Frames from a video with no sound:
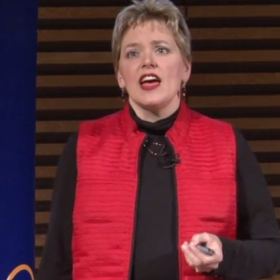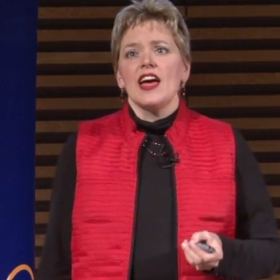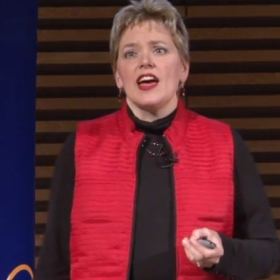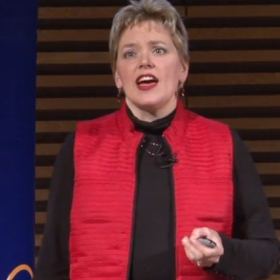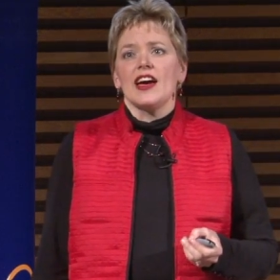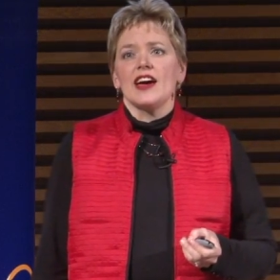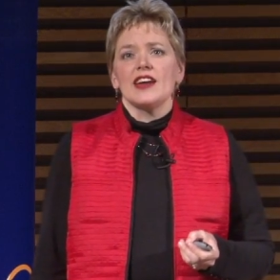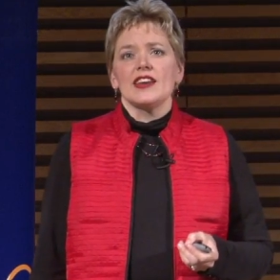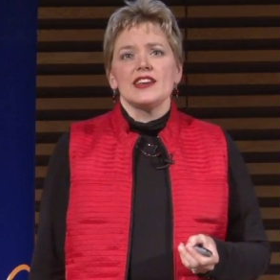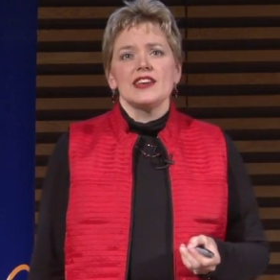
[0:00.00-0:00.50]

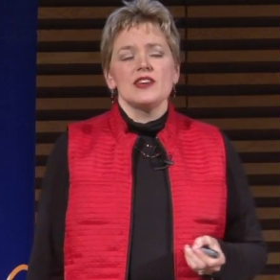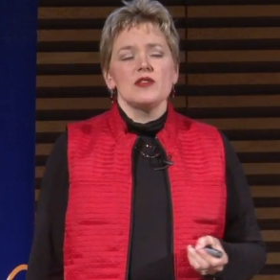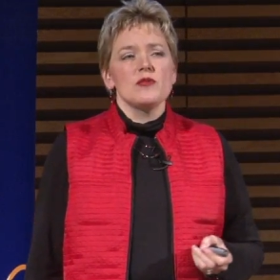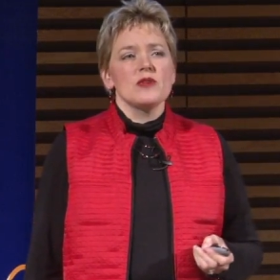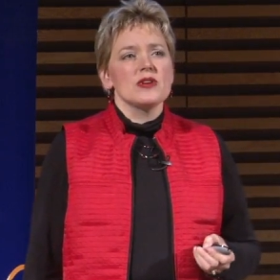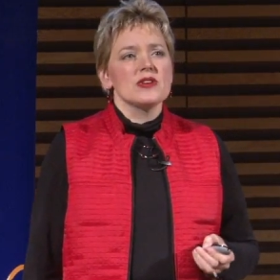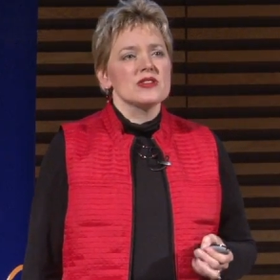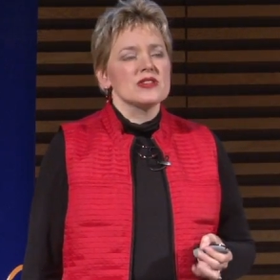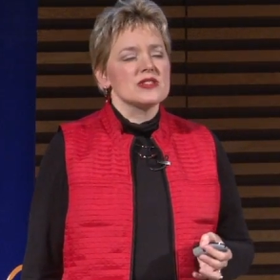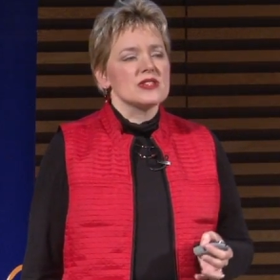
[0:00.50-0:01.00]
and he
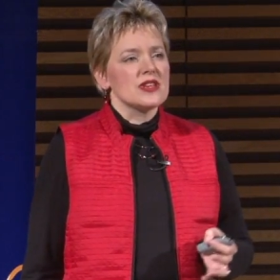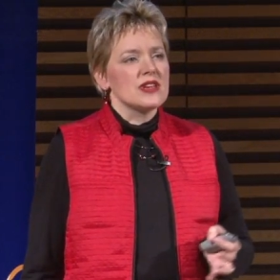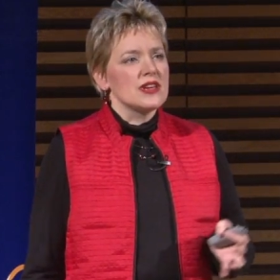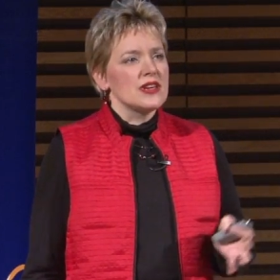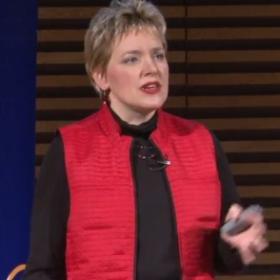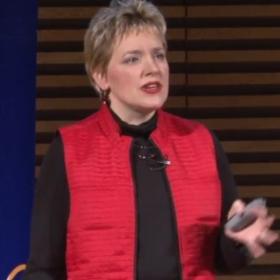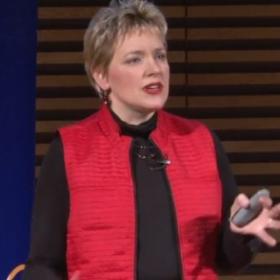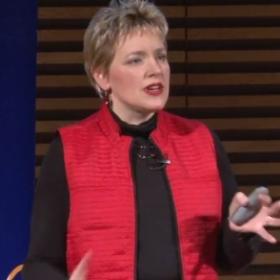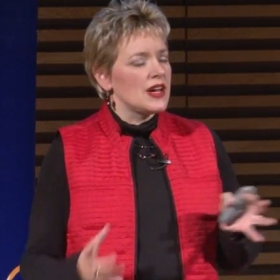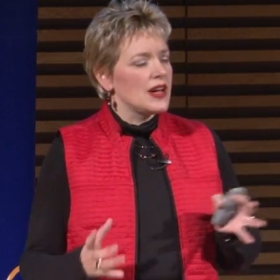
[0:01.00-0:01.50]

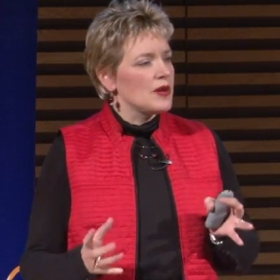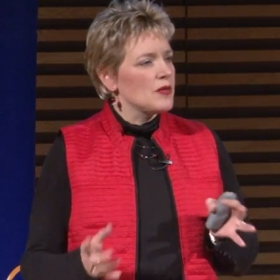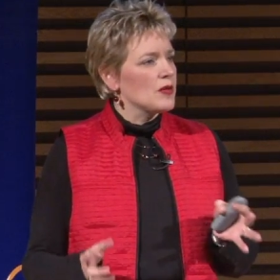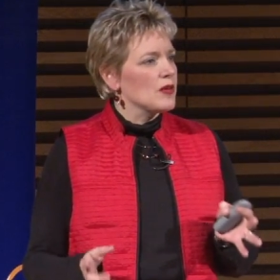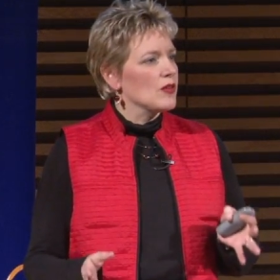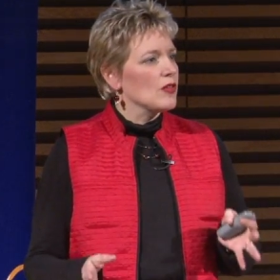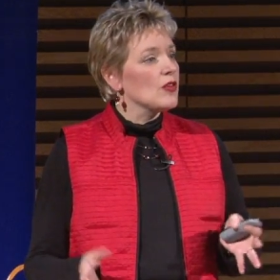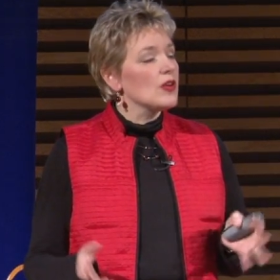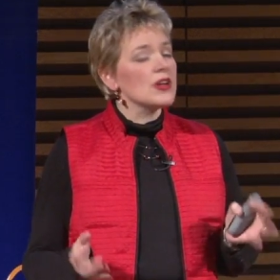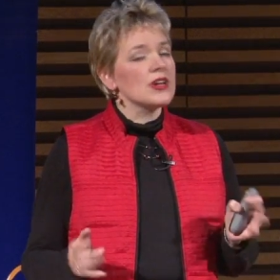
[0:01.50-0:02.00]
and I
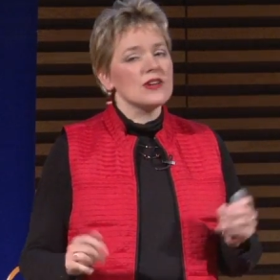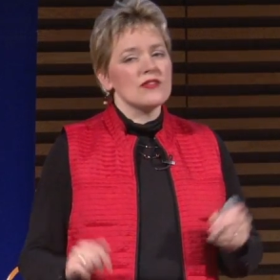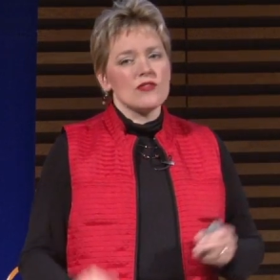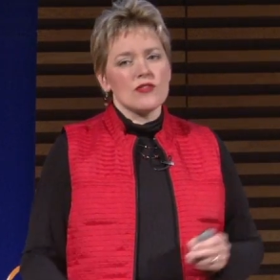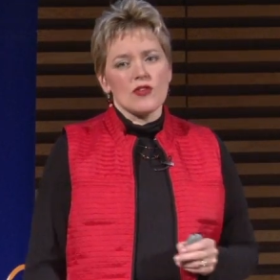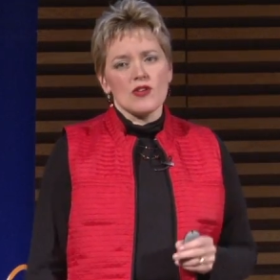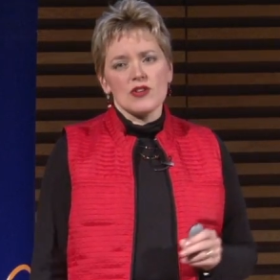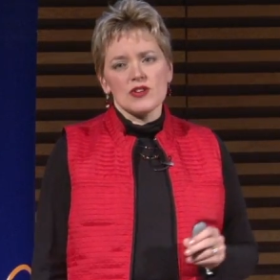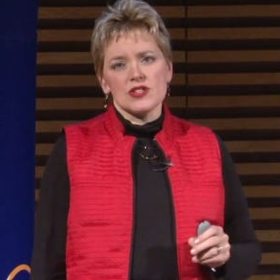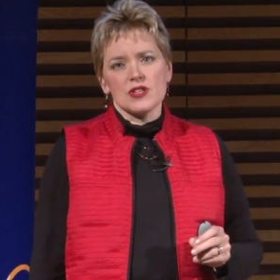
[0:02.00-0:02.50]
were looking
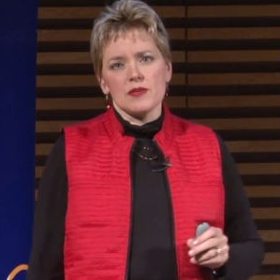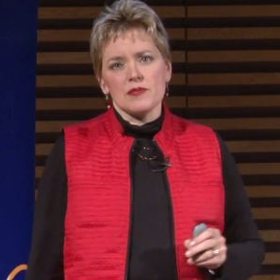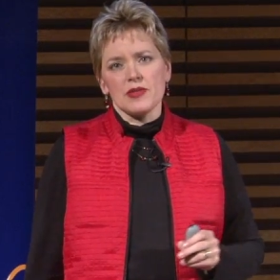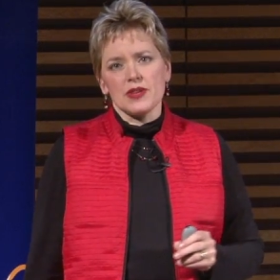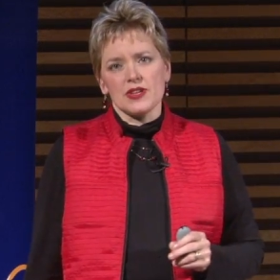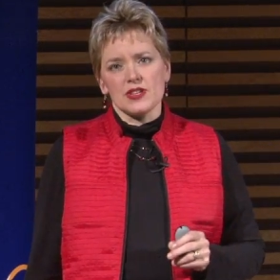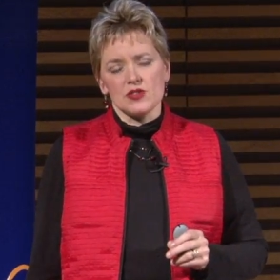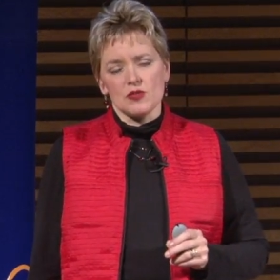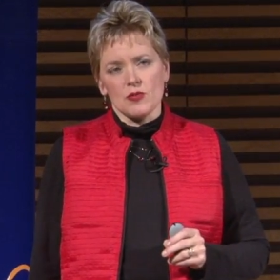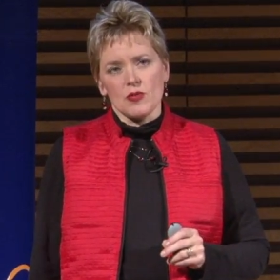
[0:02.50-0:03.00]
for
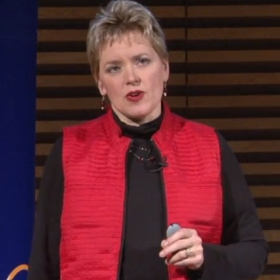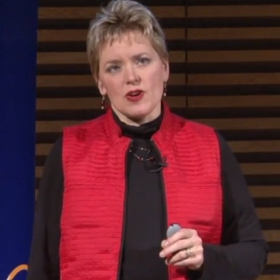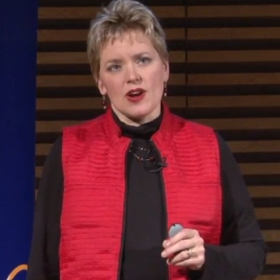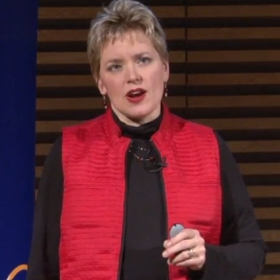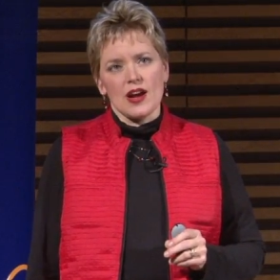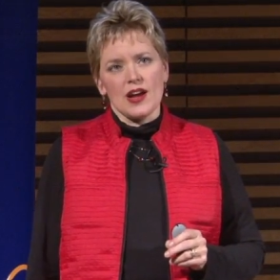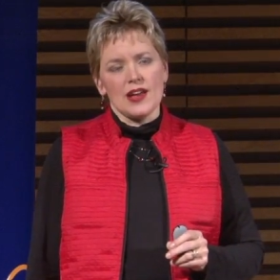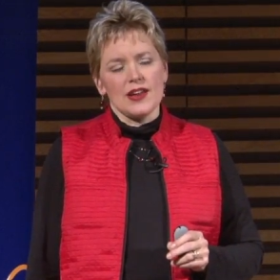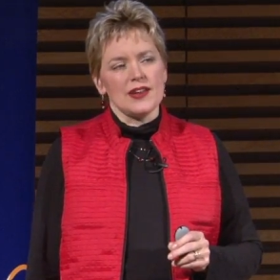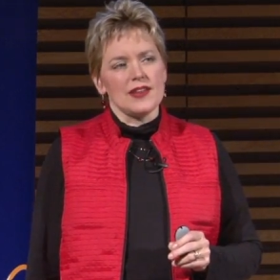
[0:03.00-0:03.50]
something to work
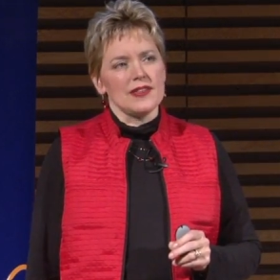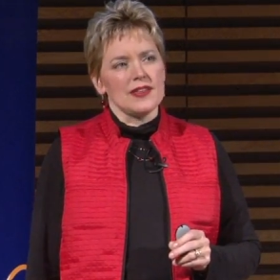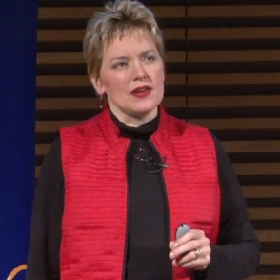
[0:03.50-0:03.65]
on